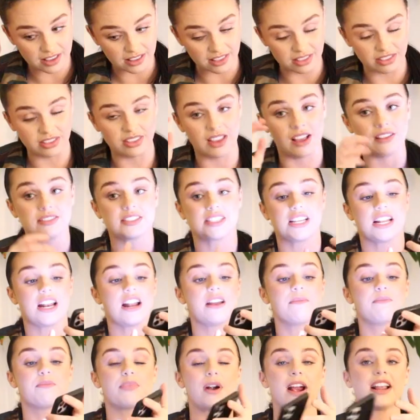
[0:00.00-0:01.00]
loves Cedar.
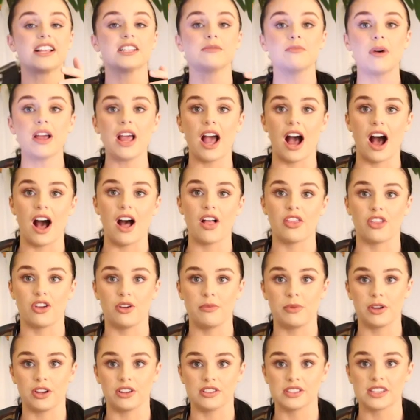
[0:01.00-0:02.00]
It breaks my heart though
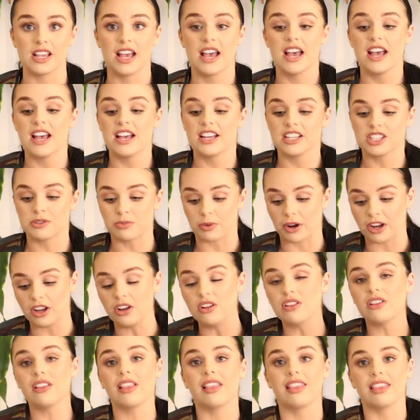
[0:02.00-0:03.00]
because
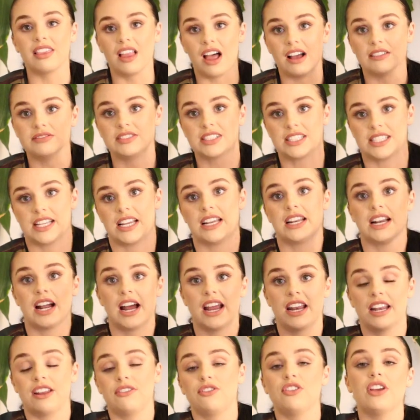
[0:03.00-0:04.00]
Sprinkle loves Cedar.
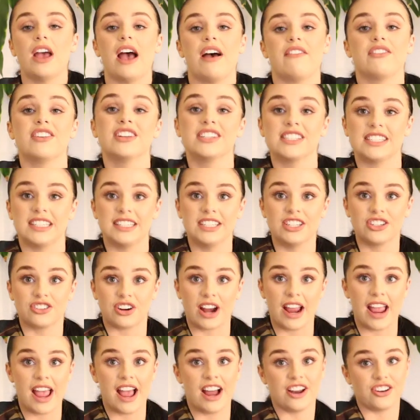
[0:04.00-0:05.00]
And if you have an Italian
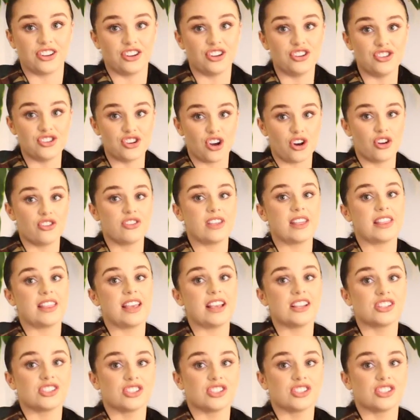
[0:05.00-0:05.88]
Greyhound, you know that they're